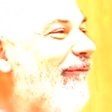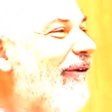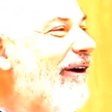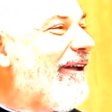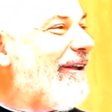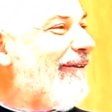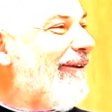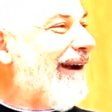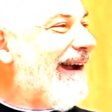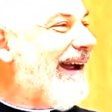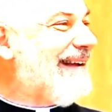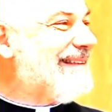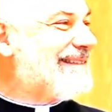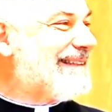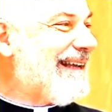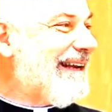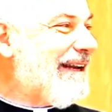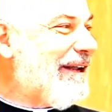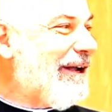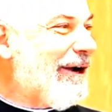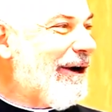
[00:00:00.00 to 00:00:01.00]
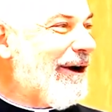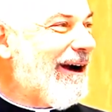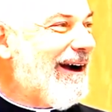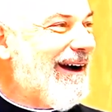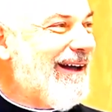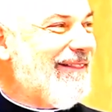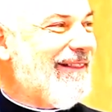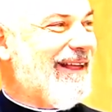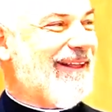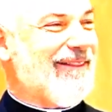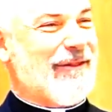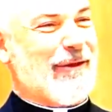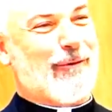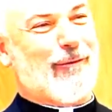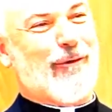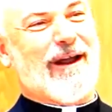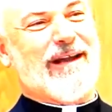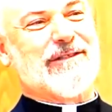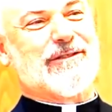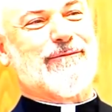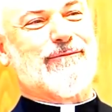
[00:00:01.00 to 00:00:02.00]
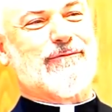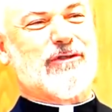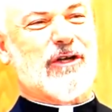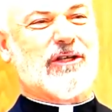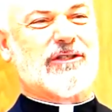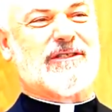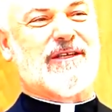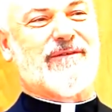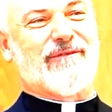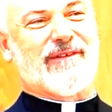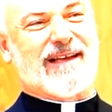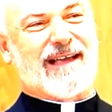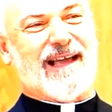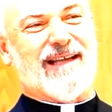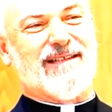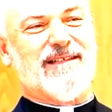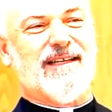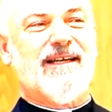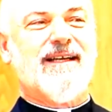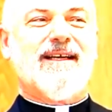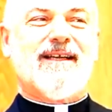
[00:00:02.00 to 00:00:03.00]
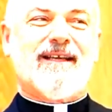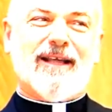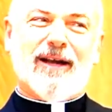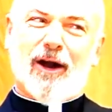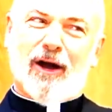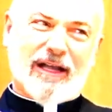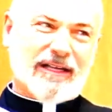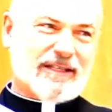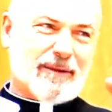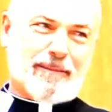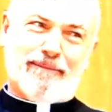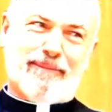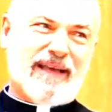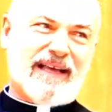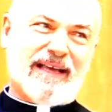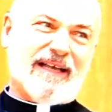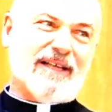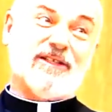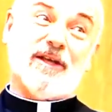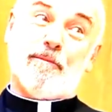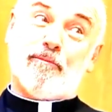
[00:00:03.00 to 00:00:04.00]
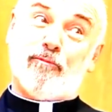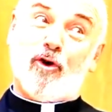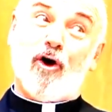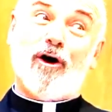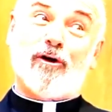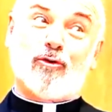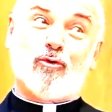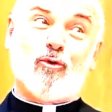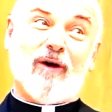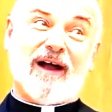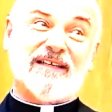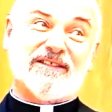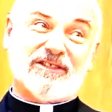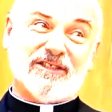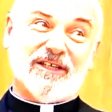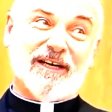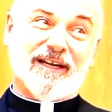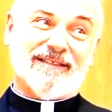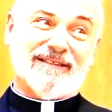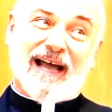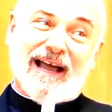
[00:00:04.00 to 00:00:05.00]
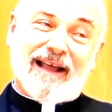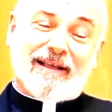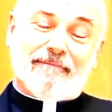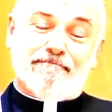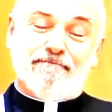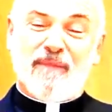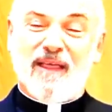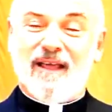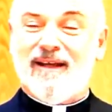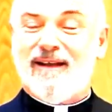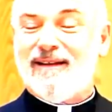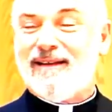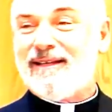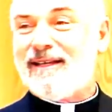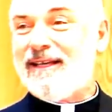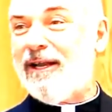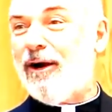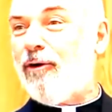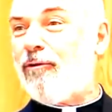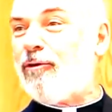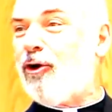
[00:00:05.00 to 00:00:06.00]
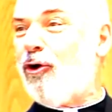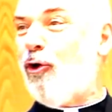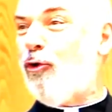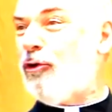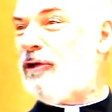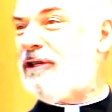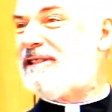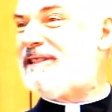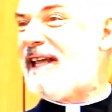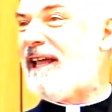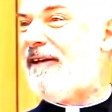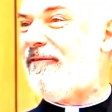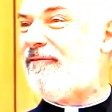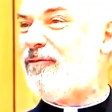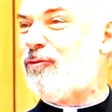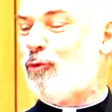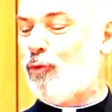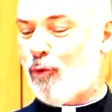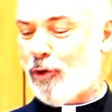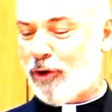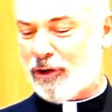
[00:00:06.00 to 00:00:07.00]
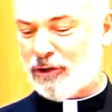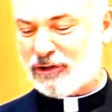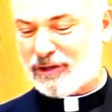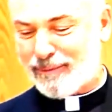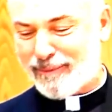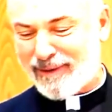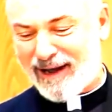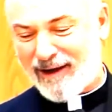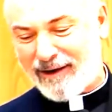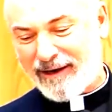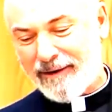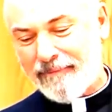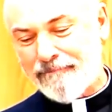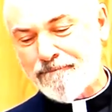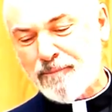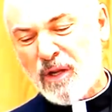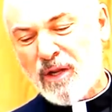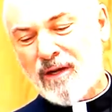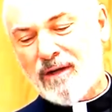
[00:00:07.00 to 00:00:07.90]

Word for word: what you're asking here on, on the grace of justification. You know, it's a big, it's a broad question. I, you know, can only say a few words about it.